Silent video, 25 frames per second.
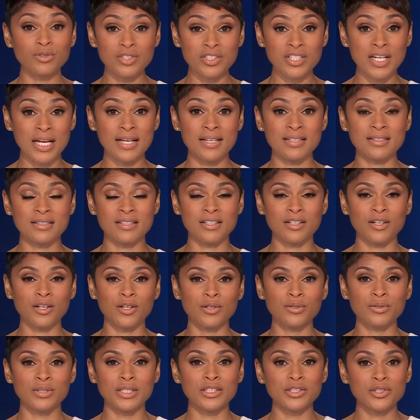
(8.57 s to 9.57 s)
states,
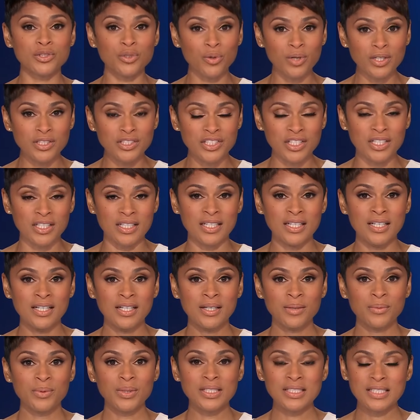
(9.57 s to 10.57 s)
including Georgia.
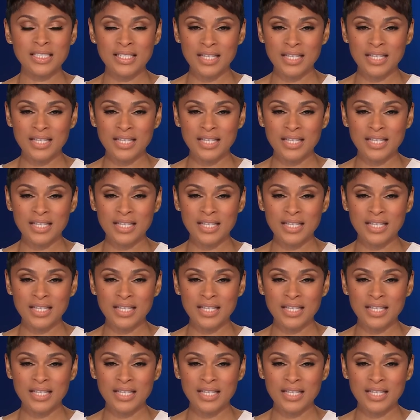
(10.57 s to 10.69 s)
Well, in